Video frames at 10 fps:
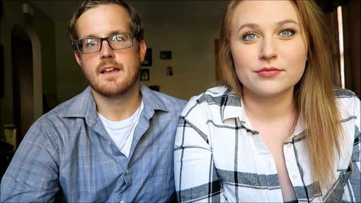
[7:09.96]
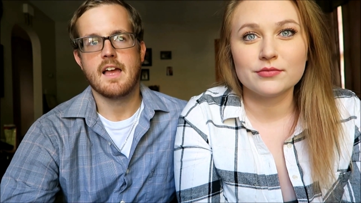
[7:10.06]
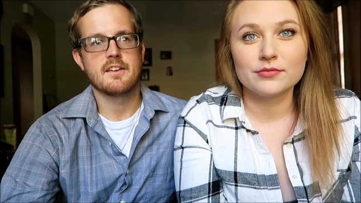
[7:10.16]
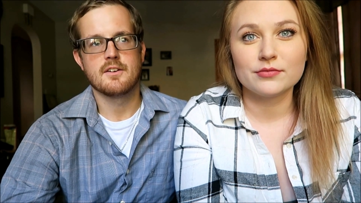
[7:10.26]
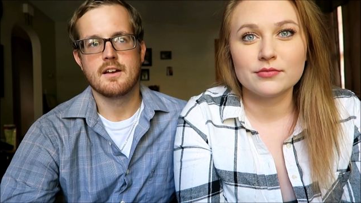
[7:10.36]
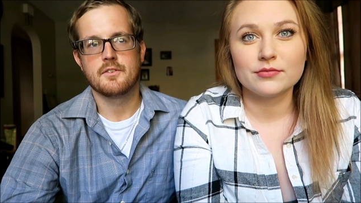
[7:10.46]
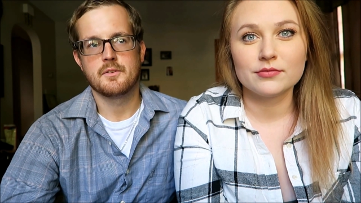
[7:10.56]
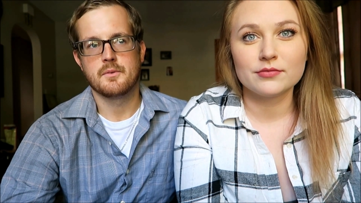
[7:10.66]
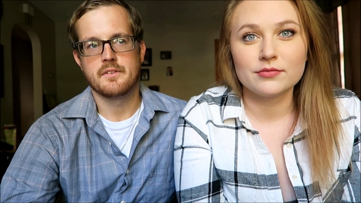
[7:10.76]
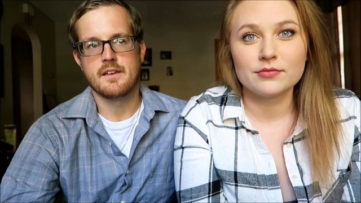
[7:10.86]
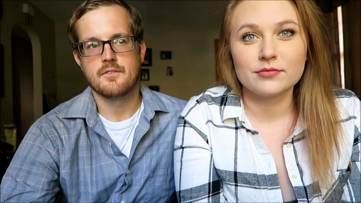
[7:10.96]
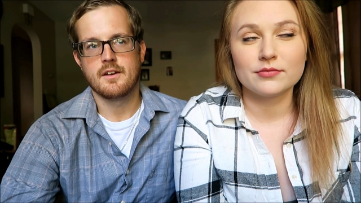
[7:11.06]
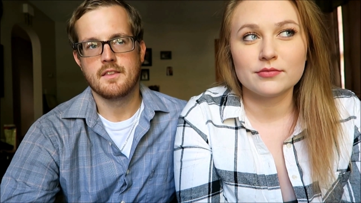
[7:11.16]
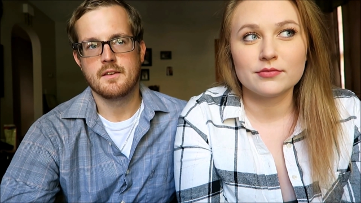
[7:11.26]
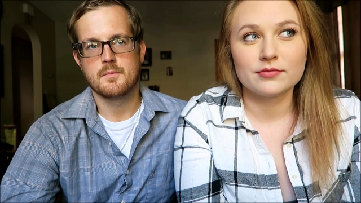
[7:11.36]
Speaker 1: At your house, there was never
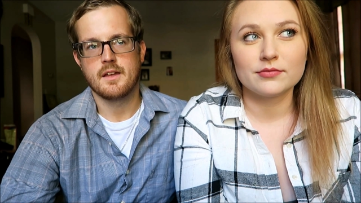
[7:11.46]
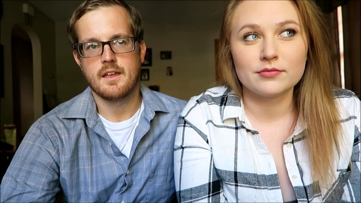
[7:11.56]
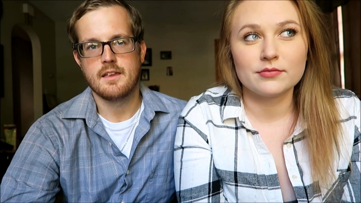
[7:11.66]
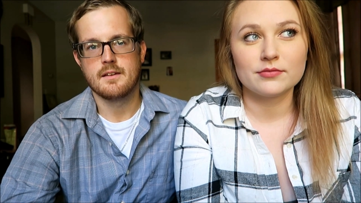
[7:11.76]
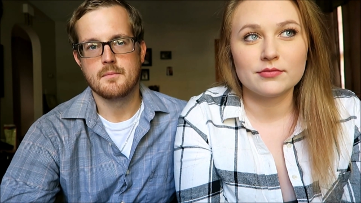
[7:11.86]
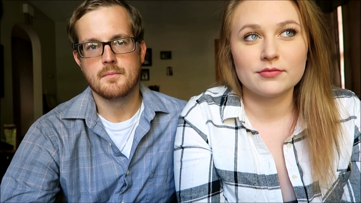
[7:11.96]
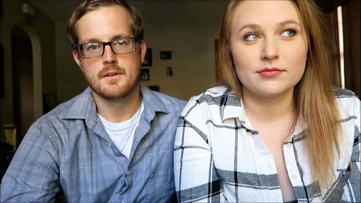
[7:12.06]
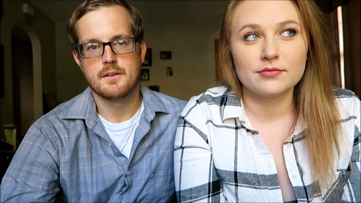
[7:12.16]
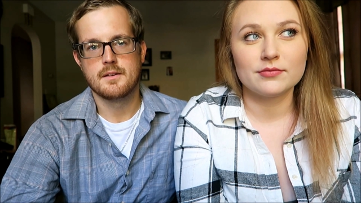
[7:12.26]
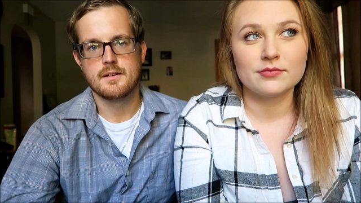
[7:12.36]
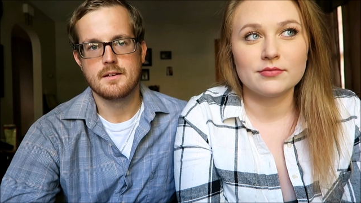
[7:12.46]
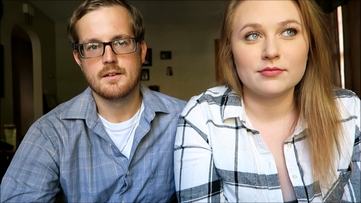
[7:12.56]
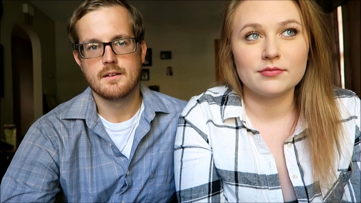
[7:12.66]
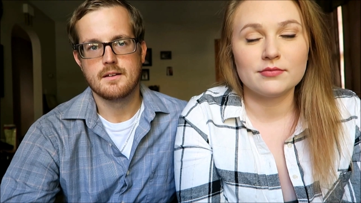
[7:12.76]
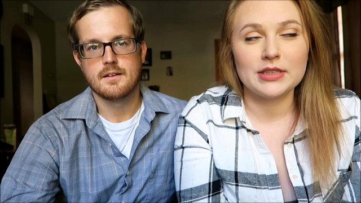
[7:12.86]
anything but ham.
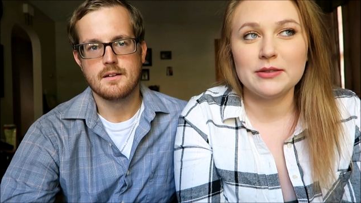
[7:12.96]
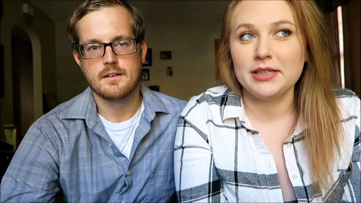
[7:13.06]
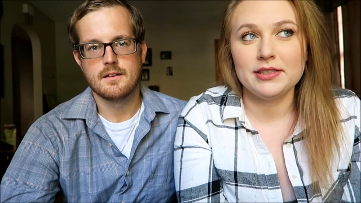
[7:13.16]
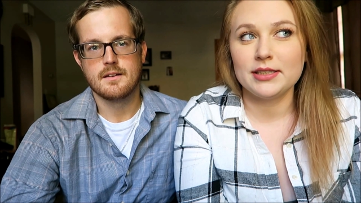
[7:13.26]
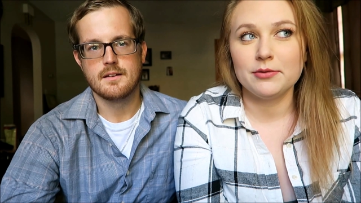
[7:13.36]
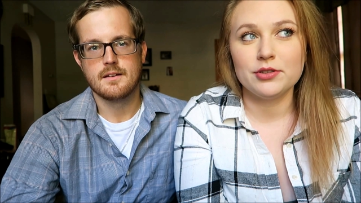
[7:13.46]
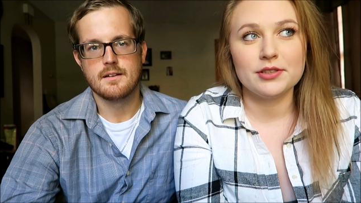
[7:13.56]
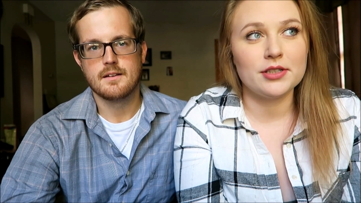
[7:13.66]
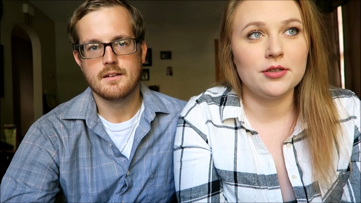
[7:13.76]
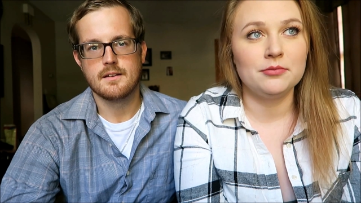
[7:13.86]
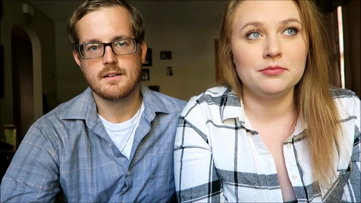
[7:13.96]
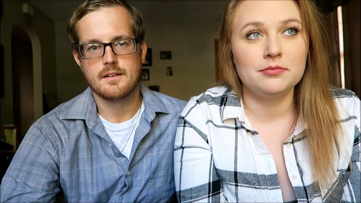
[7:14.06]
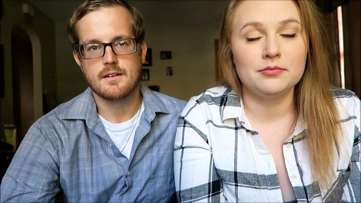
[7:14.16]
I don't eat sandwiches at home.